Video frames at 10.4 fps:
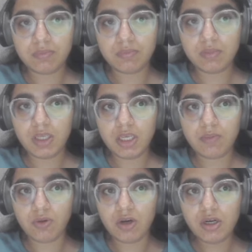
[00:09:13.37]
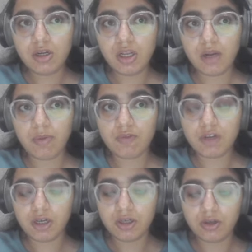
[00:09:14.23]
keyboard above
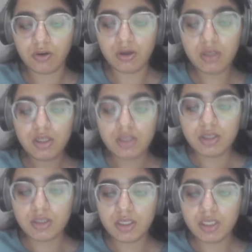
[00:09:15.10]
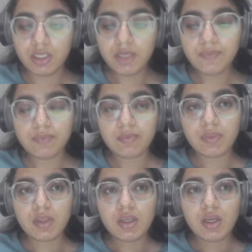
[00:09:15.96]
the control key,
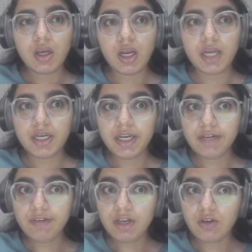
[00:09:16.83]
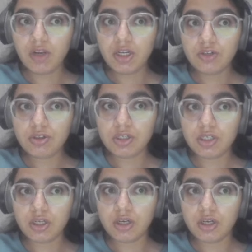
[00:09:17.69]
and it will going to
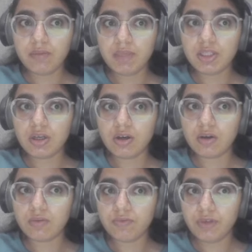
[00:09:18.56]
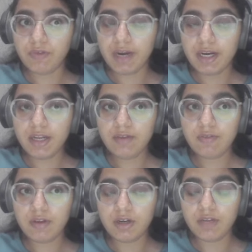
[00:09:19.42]
return me the
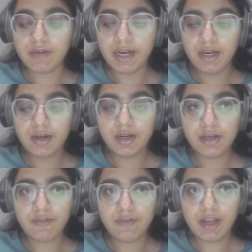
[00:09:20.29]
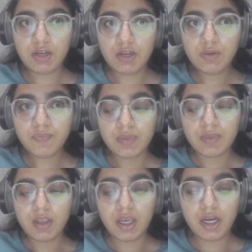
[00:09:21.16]
divided value.
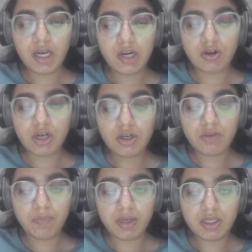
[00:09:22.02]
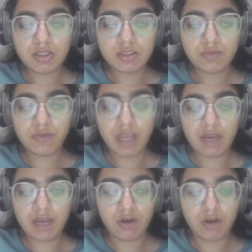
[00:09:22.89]
And in order to plus, we
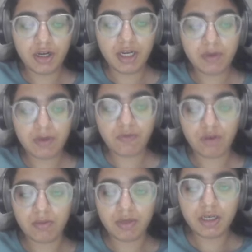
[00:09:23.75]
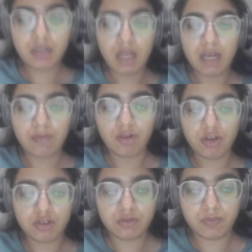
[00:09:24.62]
have already performed it. I am
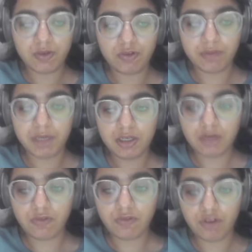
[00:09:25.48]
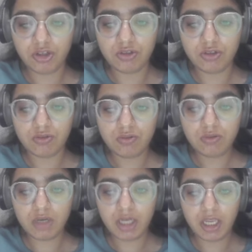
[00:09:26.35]
going to perform it for
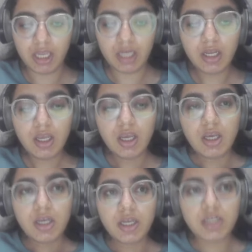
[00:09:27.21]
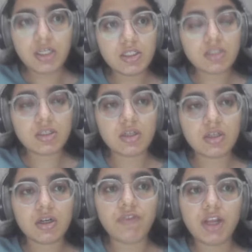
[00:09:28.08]
you again. It is
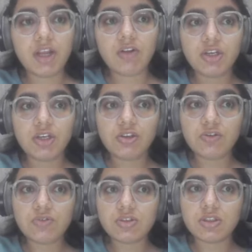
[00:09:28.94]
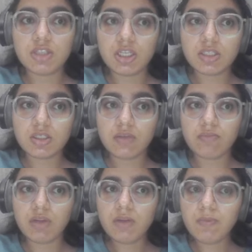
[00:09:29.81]
we are going to use this
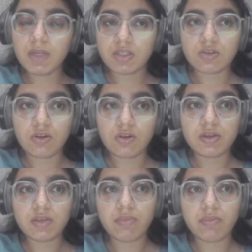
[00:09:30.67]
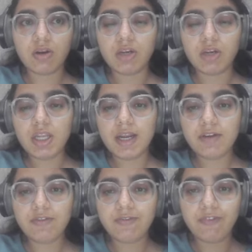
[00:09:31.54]
symbol plus one symbol only,
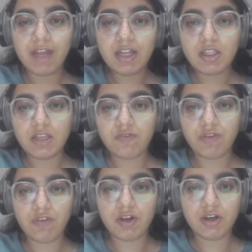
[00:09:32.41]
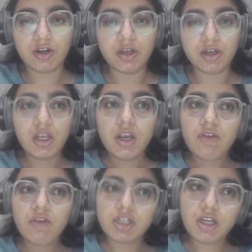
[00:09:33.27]
and when we will run,
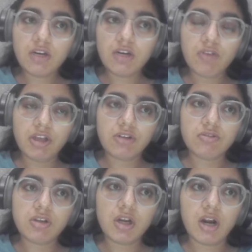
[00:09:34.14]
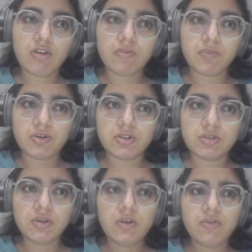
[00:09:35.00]
what are going to the
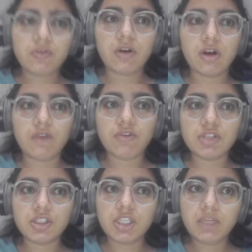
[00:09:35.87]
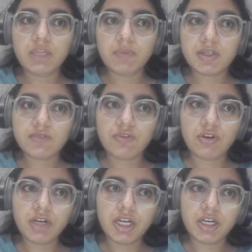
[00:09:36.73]
outputs? For the 3 plus
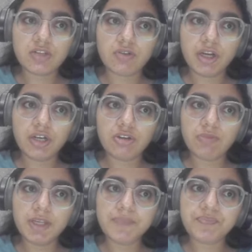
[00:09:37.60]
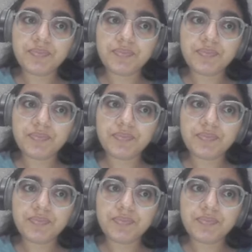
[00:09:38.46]
4, it is going to be,